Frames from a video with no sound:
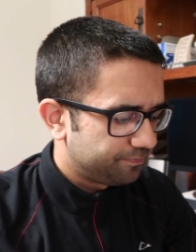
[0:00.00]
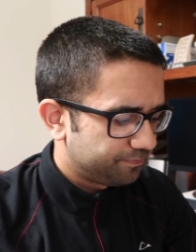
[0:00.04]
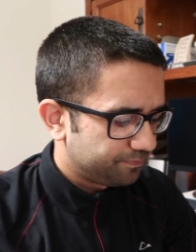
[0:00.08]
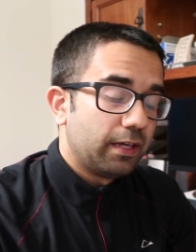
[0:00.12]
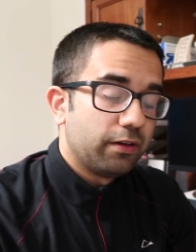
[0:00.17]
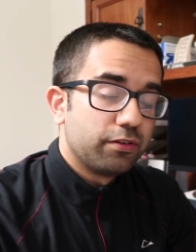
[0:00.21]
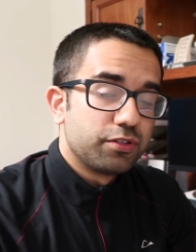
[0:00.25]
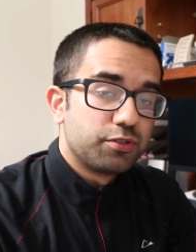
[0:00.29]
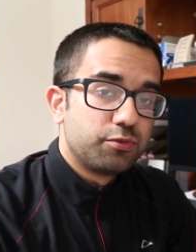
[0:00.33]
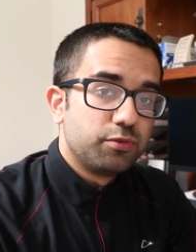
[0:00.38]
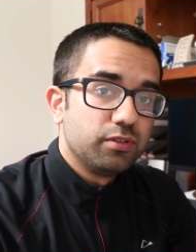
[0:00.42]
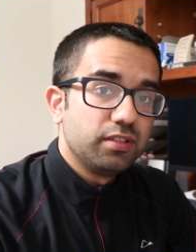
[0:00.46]
That
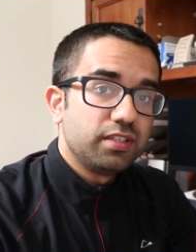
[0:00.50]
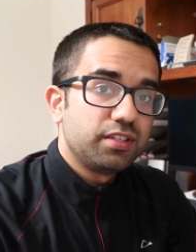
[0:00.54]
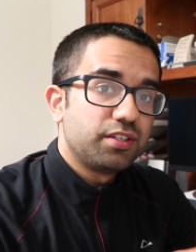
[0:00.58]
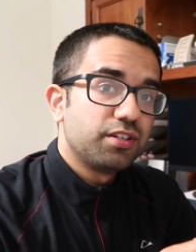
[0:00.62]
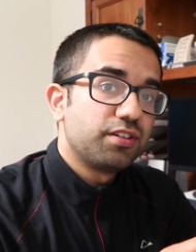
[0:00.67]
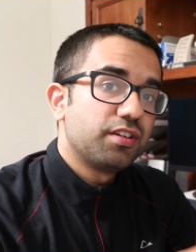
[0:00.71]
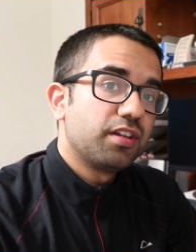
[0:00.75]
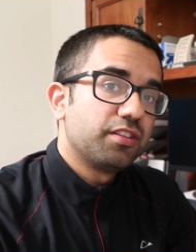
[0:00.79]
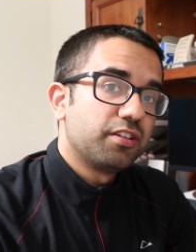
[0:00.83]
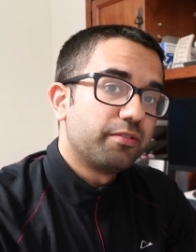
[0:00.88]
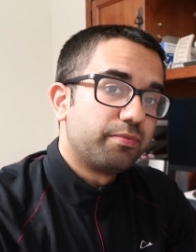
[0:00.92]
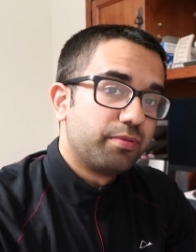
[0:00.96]
was really
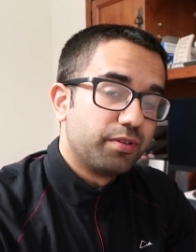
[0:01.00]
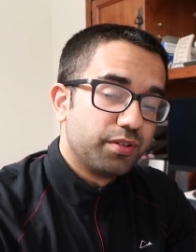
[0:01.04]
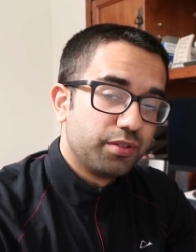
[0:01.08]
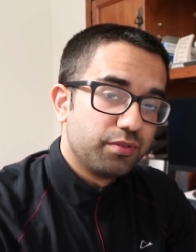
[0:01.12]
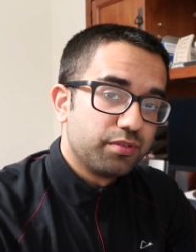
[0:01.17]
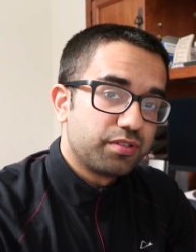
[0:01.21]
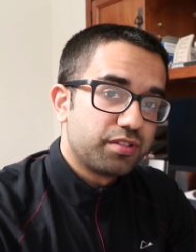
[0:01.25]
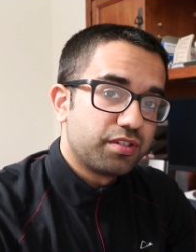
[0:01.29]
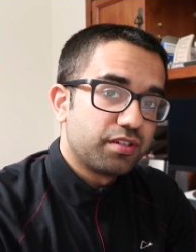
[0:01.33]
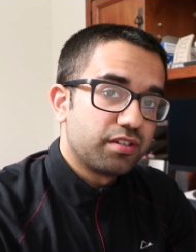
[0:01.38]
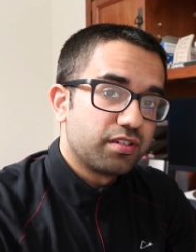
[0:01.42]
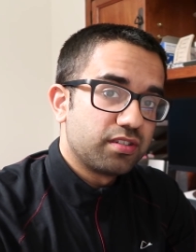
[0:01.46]
good on the
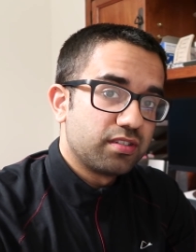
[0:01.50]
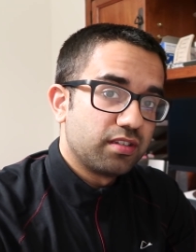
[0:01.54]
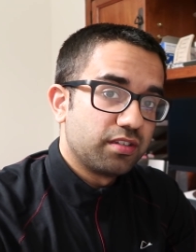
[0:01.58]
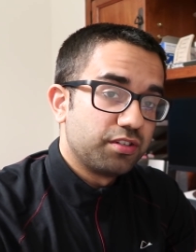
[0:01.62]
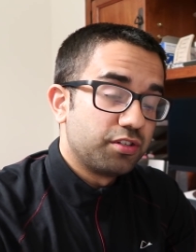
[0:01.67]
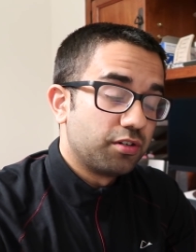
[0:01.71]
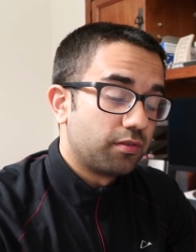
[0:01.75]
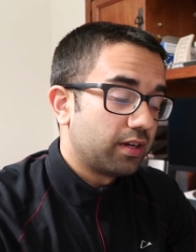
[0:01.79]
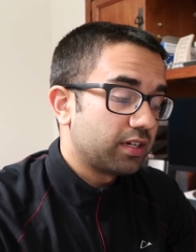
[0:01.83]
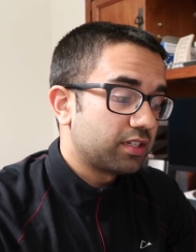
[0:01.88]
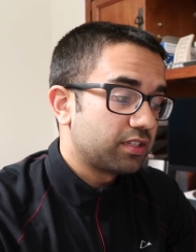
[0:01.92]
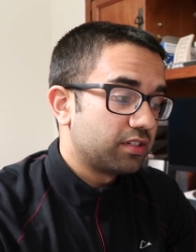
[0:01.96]
producers and the
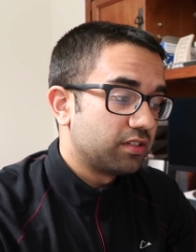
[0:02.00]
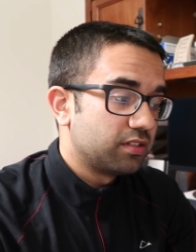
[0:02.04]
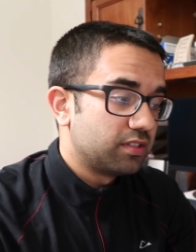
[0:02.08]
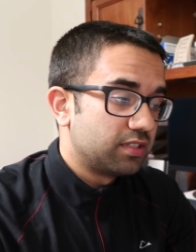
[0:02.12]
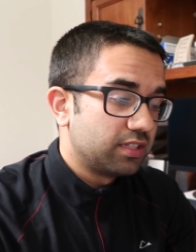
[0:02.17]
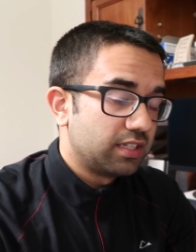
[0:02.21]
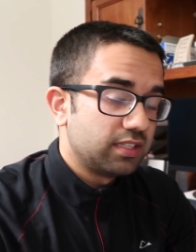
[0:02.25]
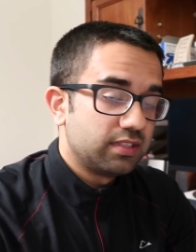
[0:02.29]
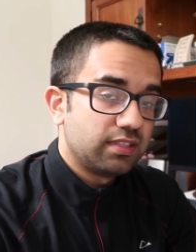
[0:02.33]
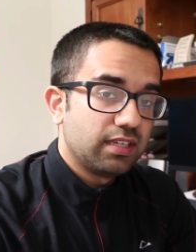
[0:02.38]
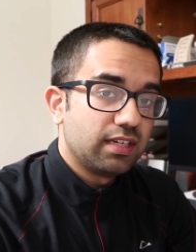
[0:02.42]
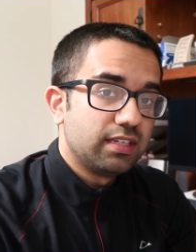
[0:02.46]
director
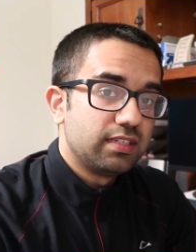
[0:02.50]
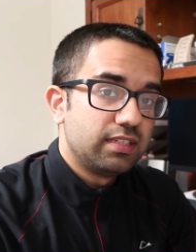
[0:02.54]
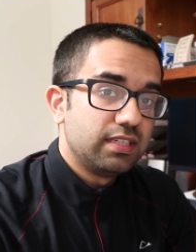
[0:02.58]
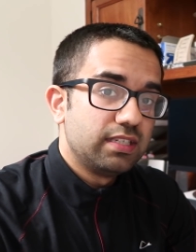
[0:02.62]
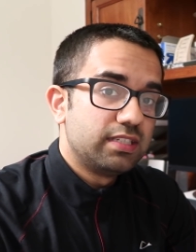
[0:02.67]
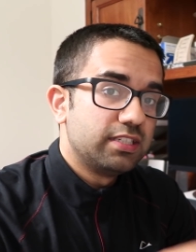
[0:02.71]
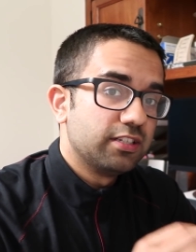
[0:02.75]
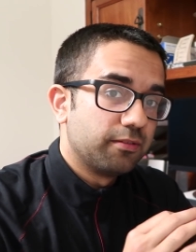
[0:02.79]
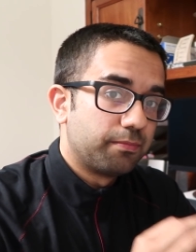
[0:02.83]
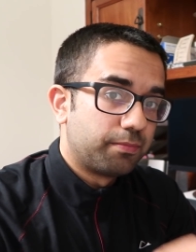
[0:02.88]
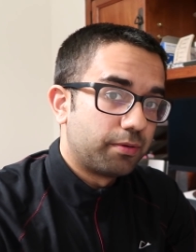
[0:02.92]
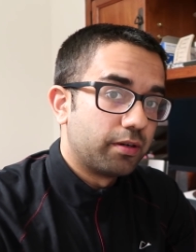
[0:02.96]
to get that
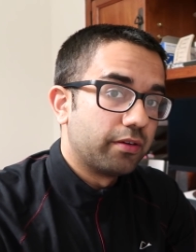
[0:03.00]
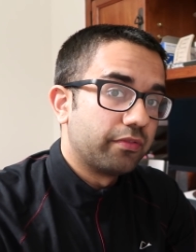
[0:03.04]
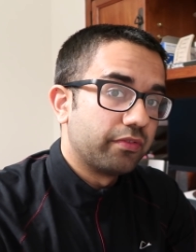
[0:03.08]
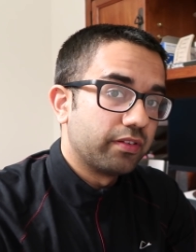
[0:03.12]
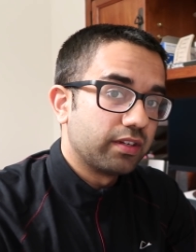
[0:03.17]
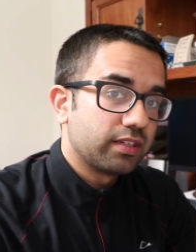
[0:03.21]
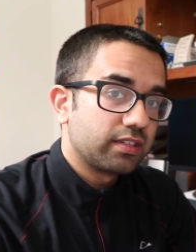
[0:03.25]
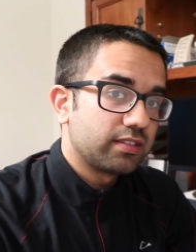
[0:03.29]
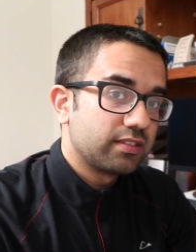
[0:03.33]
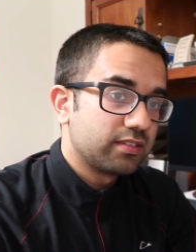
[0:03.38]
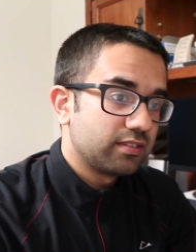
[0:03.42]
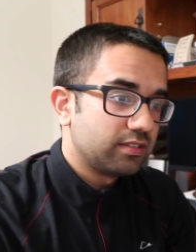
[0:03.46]
detail
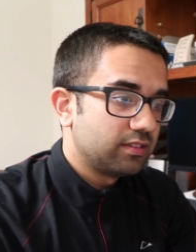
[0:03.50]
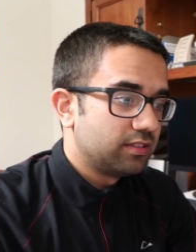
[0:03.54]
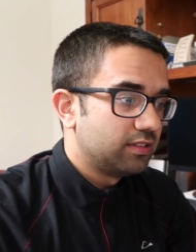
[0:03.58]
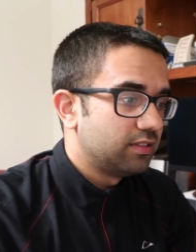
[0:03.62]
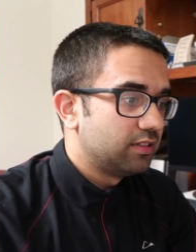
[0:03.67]
perfect.